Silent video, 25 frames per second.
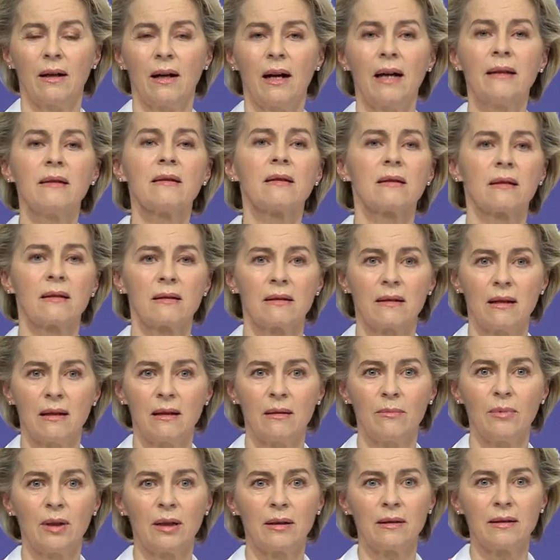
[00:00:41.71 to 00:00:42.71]

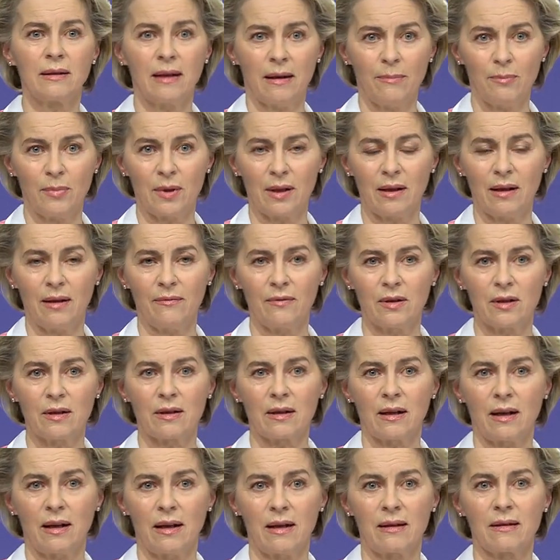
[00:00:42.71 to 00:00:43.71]
unsustainable debt
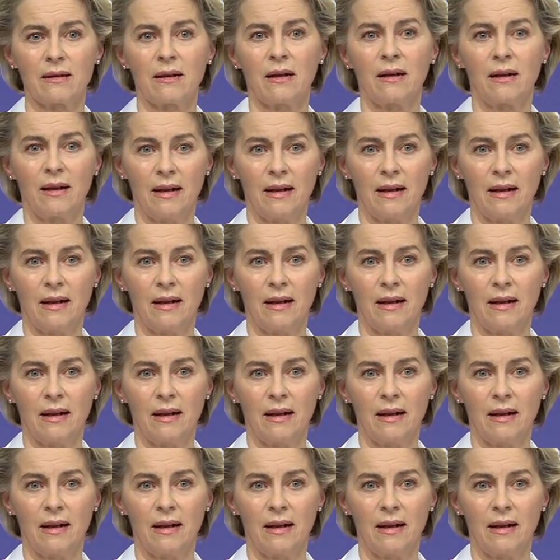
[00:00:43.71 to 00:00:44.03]
levels as a